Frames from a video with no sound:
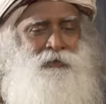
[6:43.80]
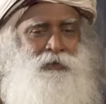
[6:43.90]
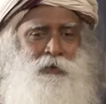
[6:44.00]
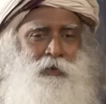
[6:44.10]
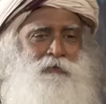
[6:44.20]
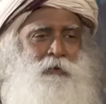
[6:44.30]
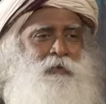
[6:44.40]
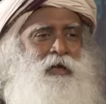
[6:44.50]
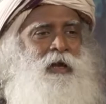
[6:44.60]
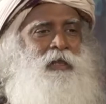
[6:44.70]
You know,
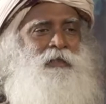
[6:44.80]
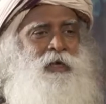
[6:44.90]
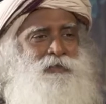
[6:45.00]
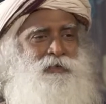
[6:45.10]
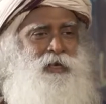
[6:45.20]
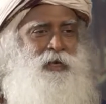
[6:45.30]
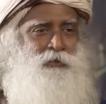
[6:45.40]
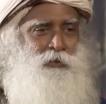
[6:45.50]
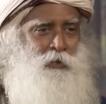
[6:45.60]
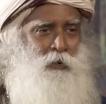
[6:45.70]
from
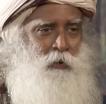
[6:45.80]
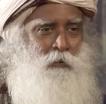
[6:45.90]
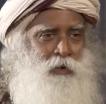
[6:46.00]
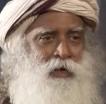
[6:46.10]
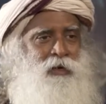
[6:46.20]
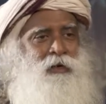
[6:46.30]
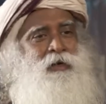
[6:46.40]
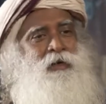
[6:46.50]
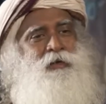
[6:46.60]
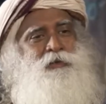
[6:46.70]
Kalidasa to Homer,
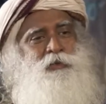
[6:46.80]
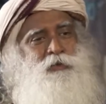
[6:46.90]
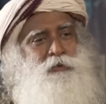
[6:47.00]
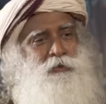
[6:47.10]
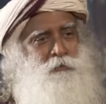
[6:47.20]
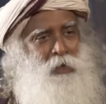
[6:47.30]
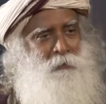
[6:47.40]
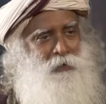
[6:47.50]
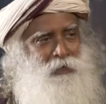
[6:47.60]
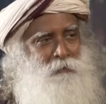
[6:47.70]
to
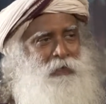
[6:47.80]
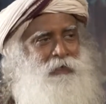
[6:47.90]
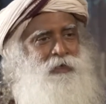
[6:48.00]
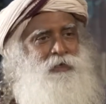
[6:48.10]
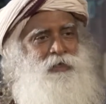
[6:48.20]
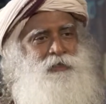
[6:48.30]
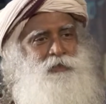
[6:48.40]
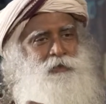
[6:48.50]
Popular Mechanics,